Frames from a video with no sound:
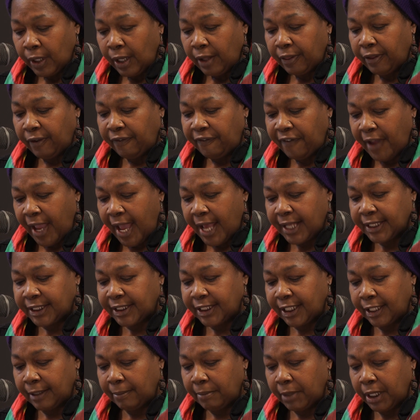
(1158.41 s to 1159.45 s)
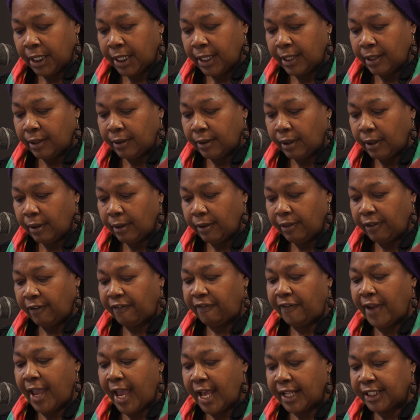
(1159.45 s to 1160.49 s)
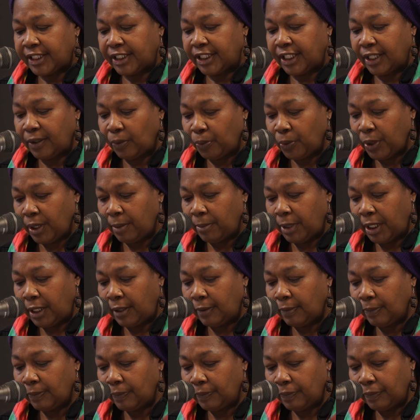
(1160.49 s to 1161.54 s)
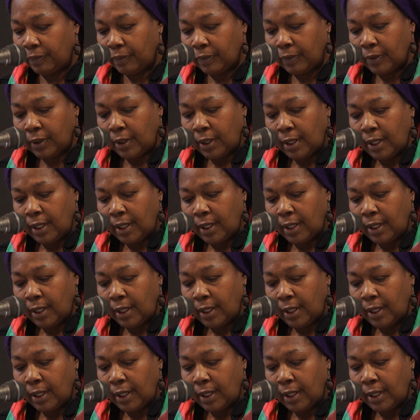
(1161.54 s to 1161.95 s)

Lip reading: the fasting men, the fasting women,